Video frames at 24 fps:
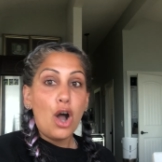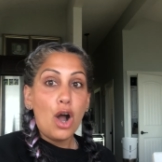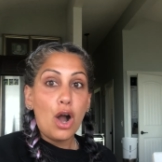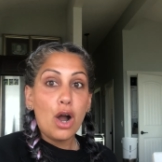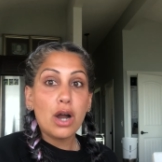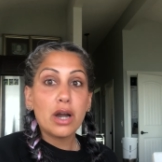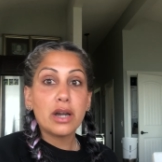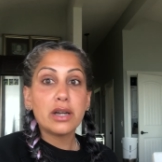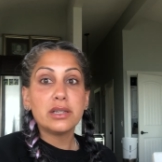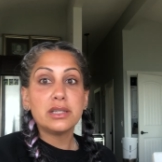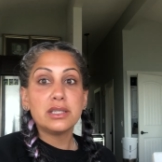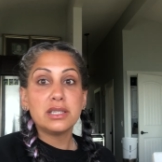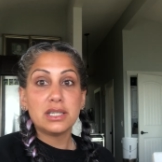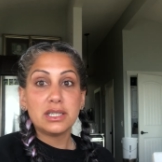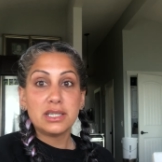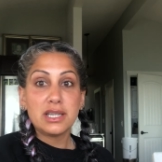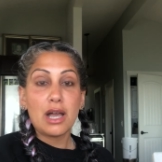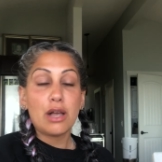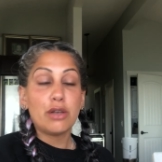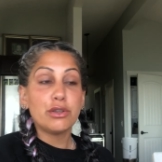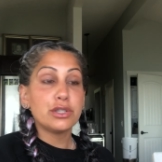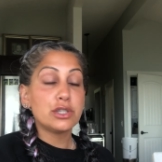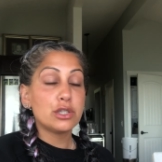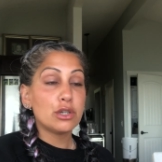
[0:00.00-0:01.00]
hard to
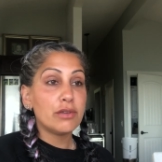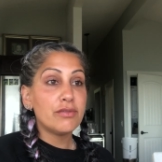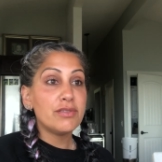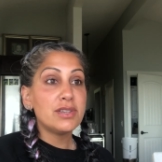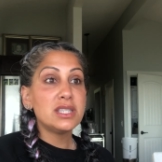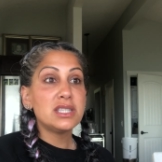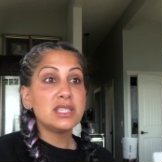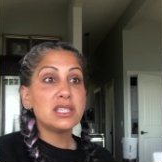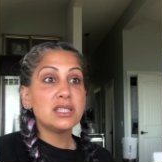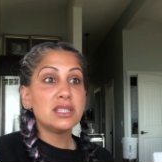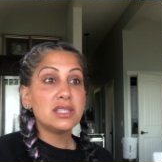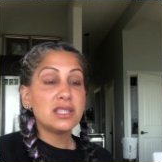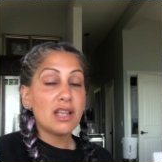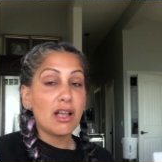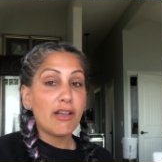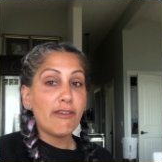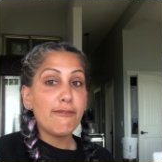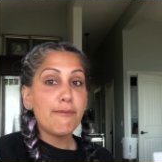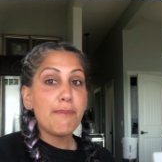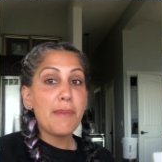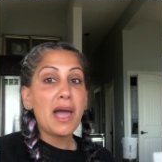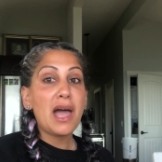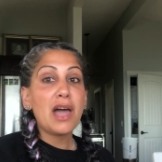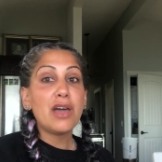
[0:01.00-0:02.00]
tell. Service to
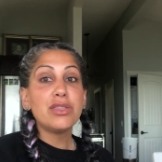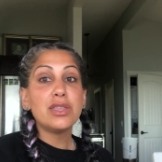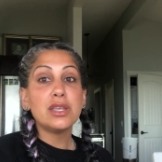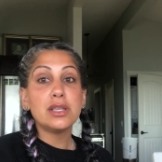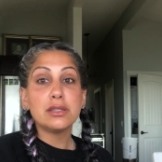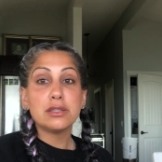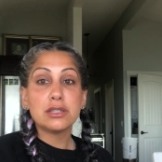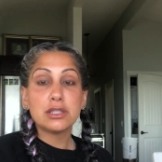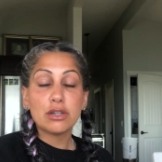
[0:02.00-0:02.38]
self path and